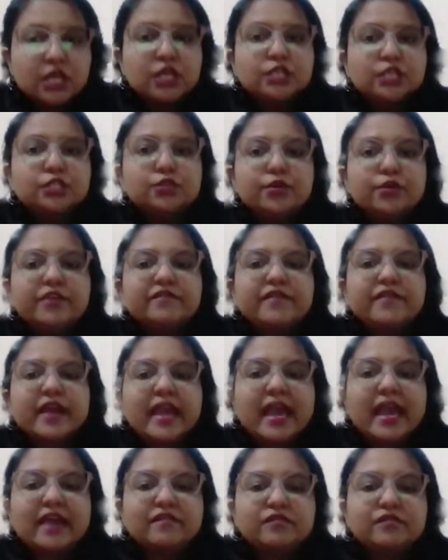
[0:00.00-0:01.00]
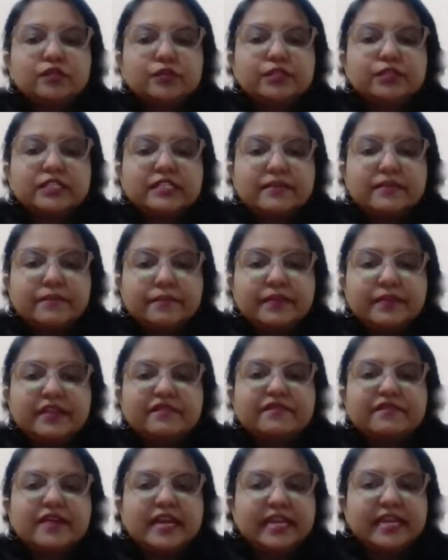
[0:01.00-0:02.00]
So, if I have to
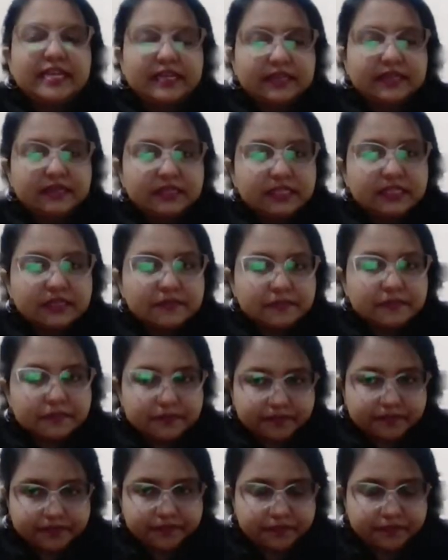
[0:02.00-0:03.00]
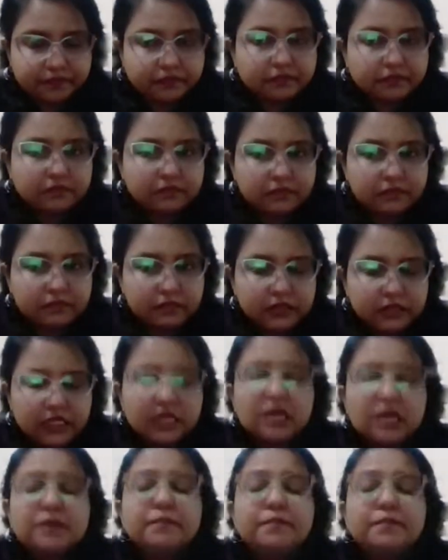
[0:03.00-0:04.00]
simplify it,
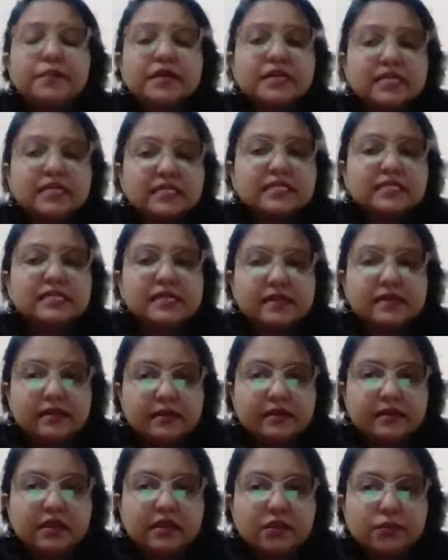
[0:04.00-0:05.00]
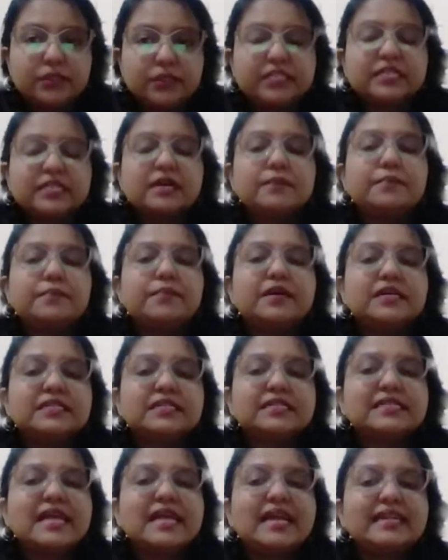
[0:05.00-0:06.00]
a person with a
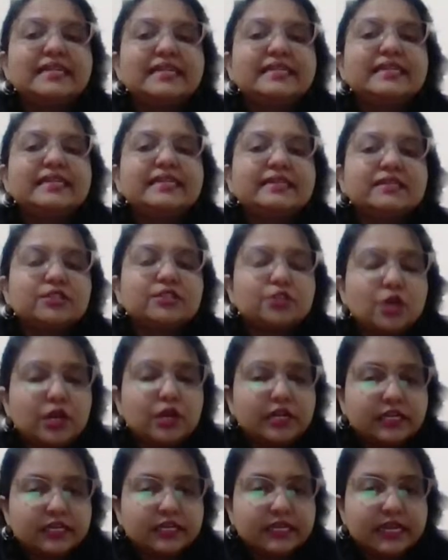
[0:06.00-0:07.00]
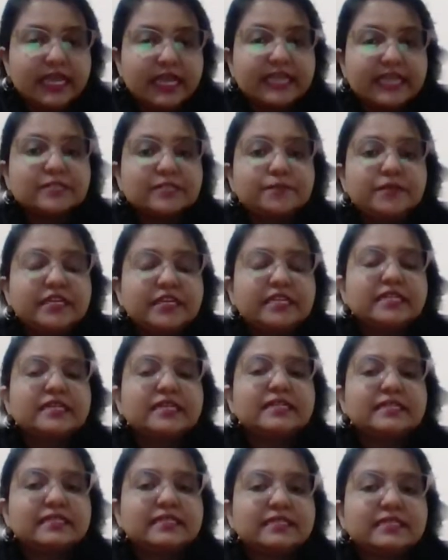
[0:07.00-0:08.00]
personality disorder
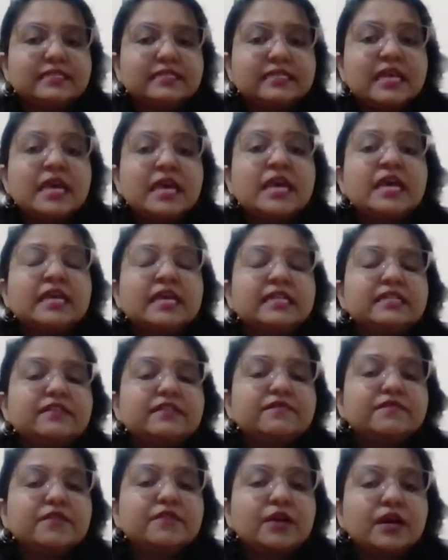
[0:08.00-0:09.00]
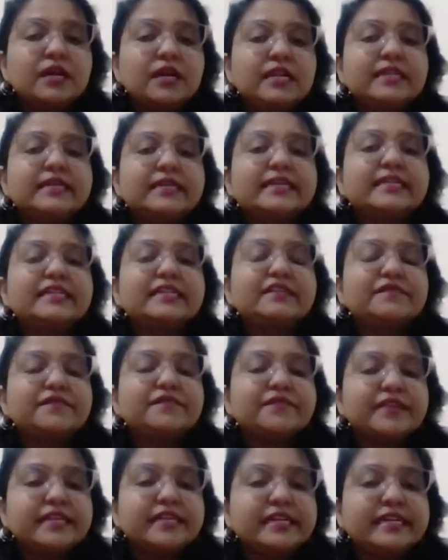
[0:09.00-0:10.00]
experiences the world
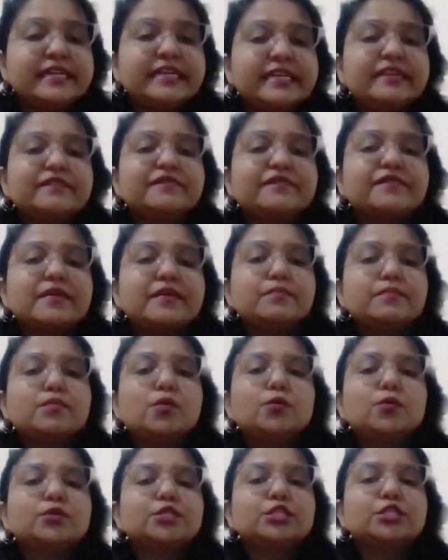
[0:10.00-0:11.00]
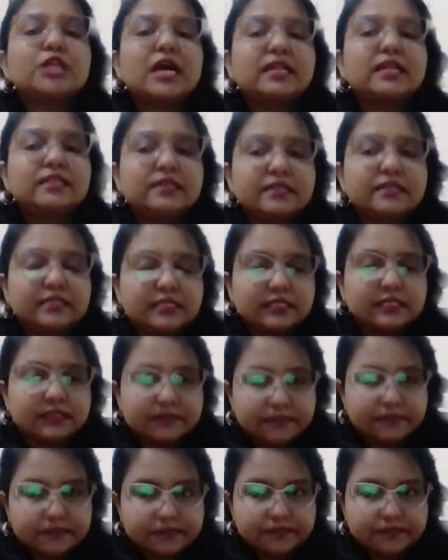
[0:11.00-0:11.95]
differently from most others.